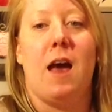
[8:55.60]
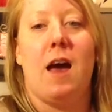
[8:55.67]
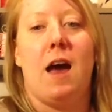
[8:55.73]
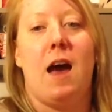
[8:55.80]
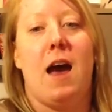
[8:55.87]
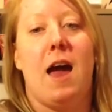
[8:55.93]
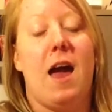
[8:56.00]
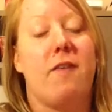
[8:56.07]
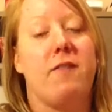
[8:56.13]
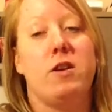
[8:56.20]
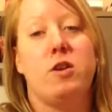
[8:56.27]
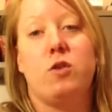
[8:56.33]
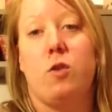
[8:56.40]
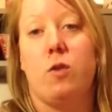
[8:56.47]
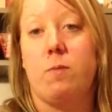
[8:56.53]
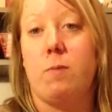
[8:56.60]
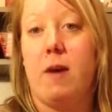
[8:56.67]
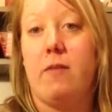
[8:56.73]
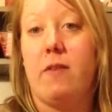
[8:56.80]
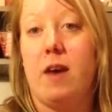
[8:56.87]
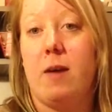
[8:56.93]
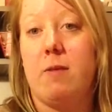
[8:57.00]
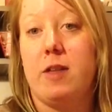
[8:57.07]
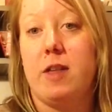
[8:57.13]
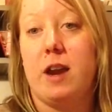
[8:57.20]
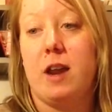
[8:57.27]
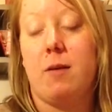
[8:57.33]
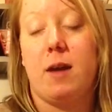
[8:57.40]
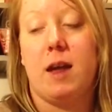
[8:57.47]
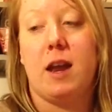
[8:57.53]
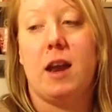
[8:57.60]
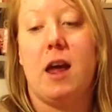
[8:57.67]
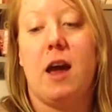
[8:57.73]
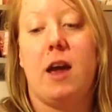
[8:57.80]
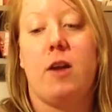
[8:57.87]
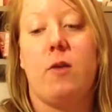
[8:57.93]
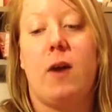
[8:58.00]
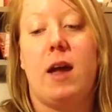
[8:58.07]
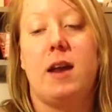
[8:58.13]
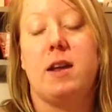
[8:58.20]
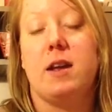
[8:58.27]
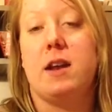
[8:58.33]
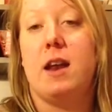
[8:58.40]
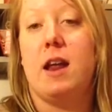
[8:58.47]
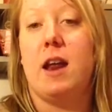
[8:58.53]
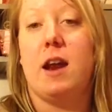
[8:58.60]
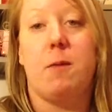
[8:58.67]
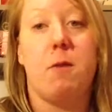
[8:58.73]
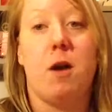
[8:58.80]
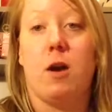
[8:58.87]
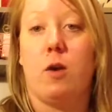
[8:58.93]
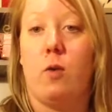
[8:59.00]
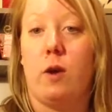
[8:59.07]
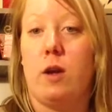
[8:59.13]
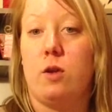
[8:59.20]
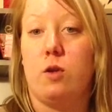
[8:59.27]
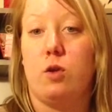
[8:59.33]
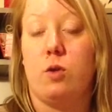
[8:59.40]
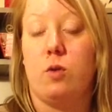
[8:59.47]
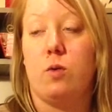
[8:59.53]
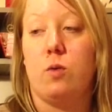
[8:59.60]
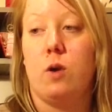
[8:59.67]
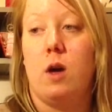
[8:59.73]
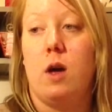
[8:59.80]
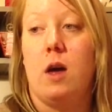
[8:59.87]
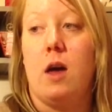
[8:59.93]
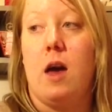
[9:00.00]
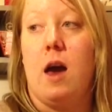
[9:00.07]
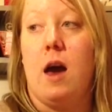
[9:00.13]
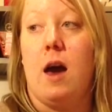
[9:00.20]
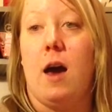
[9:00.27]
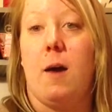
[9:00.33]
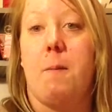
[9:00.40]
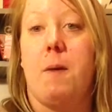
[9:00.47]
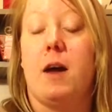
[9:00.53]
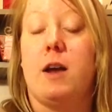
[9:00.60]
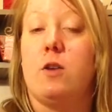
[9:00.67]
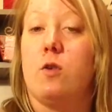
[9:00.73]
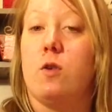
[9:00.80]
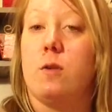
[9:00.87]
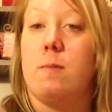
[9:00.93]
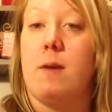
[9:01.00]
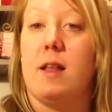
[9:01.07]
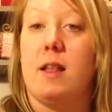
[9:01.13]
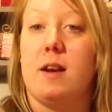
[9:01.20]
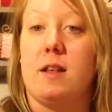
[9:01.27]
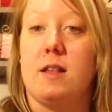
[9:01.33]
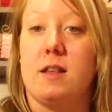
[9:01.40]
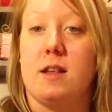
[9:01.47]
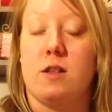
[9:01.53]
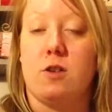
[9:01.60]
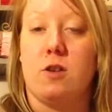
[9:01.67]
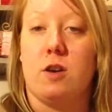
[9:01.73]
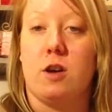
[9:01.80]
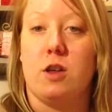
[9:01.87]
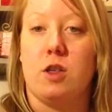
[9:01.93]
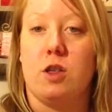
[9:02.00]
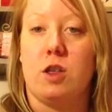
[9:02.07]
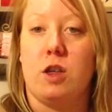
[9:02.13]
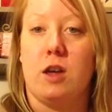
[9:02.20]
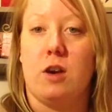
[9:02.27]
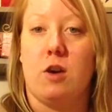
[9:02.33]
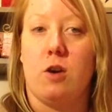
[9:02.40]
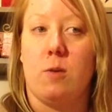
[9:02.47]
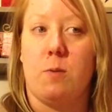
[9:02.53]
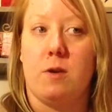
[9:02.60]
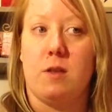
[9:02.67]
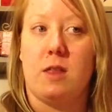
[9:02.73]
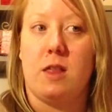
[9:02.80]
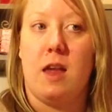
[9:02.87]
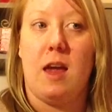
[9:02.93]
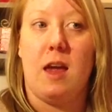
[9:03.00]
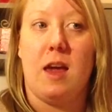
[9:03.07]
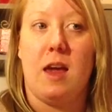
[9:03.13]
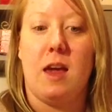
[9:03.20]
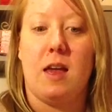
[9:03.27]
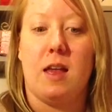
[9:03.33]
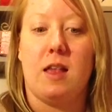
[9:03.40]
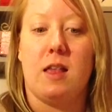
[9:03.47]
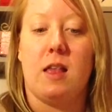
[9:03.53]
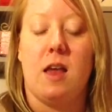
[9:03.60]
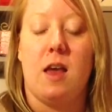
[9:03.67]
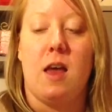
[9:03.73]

I haven't told my family that I'm getting an IUI done, and I'm not going to. I told my little sister, because her birthday is